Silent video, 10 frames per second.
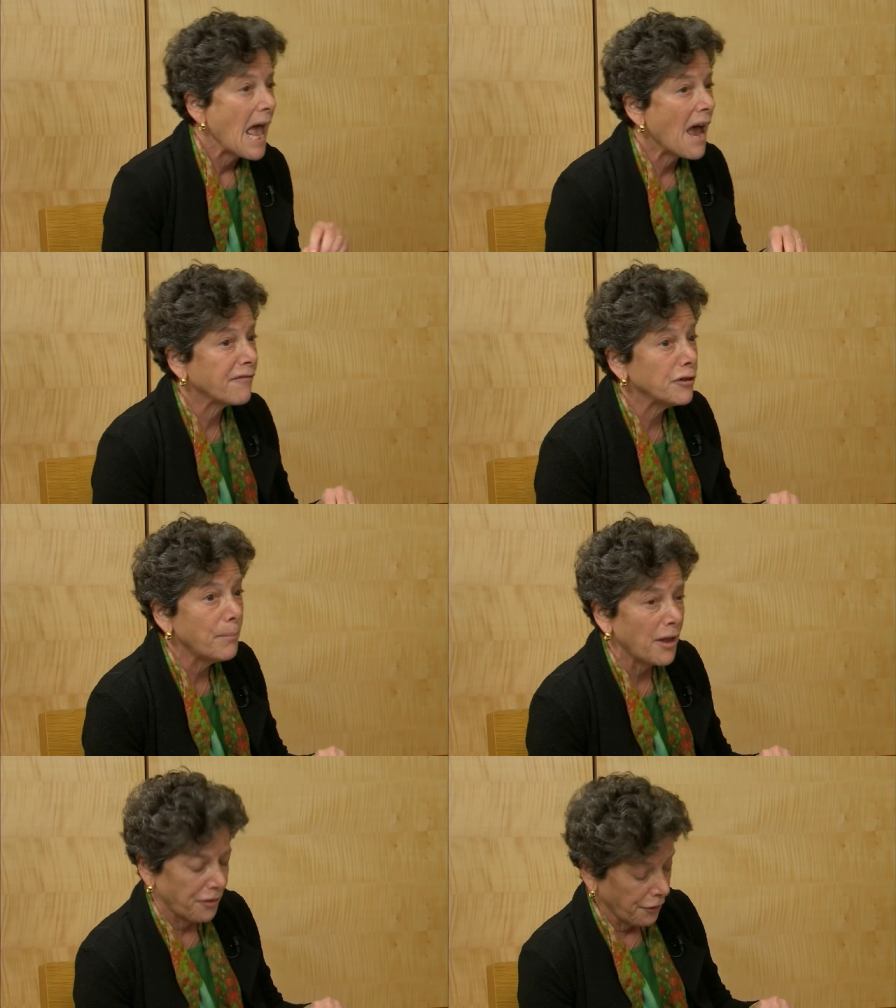Every
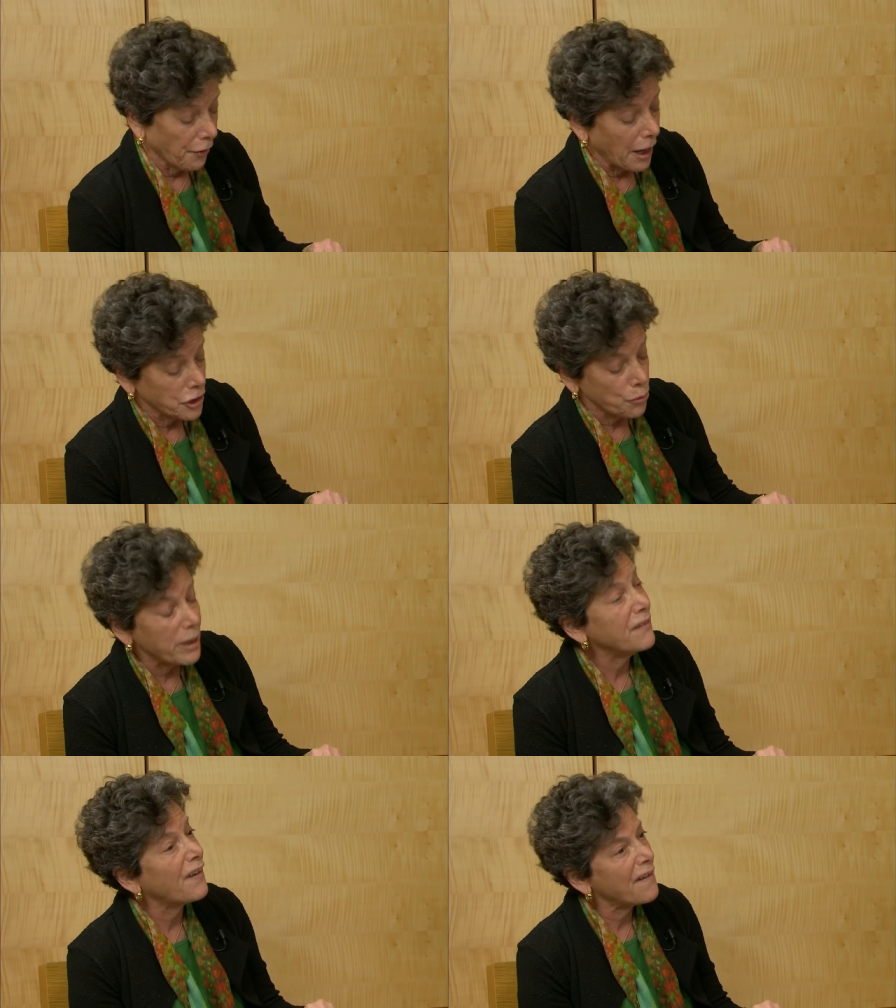month, there are
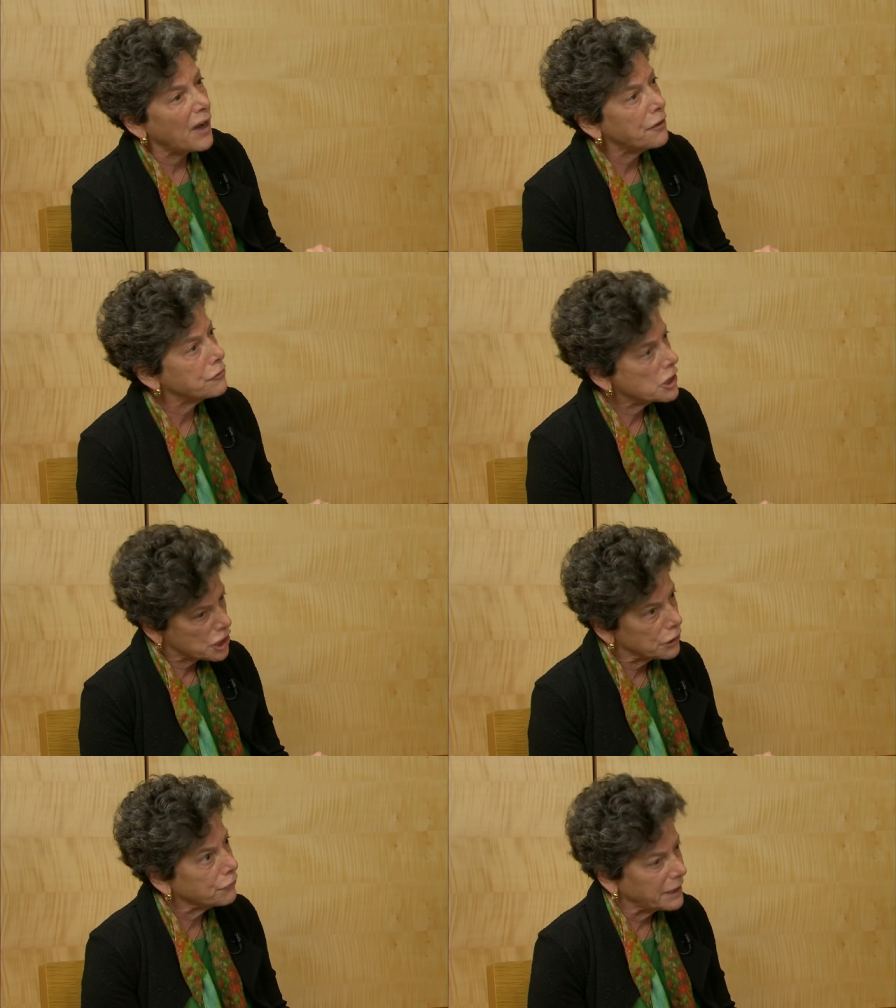2,500
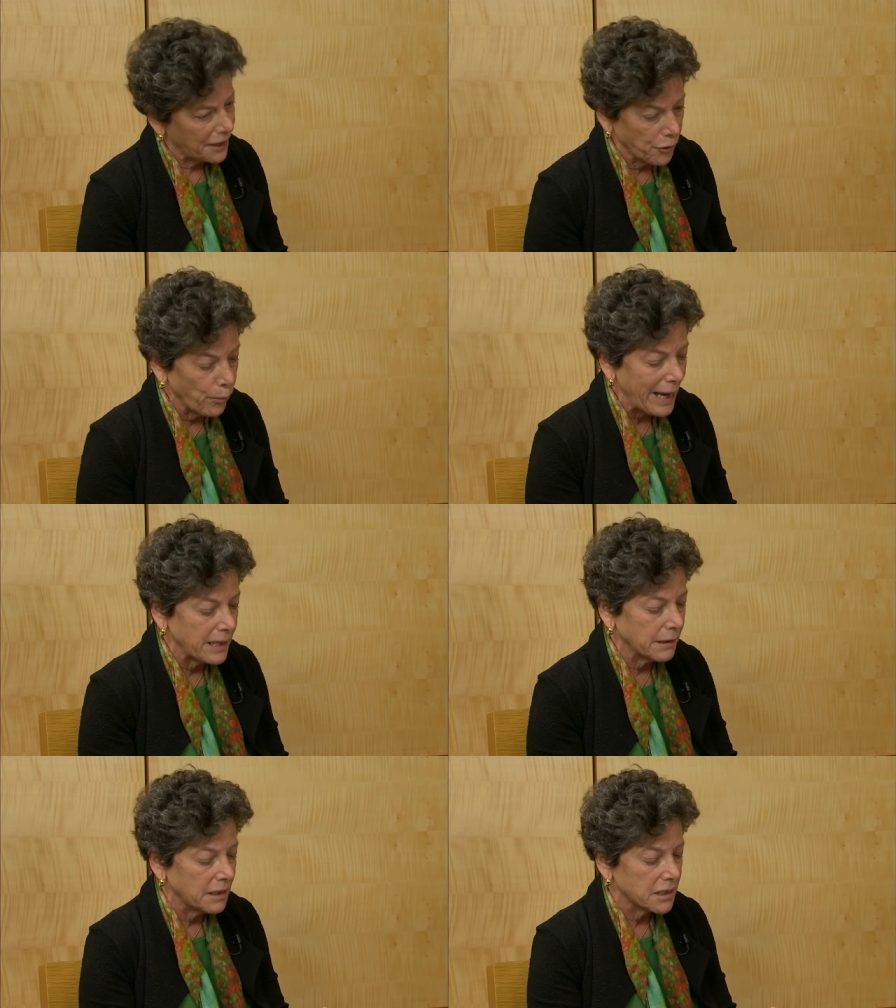children on the
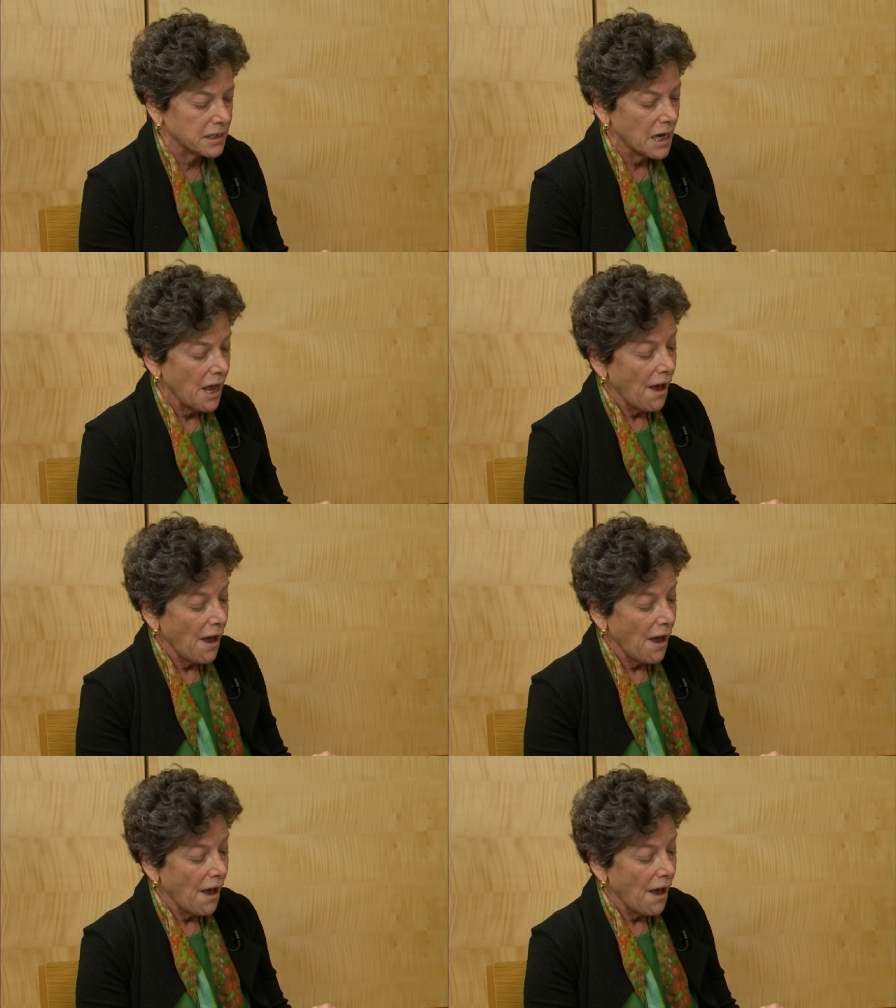waiting list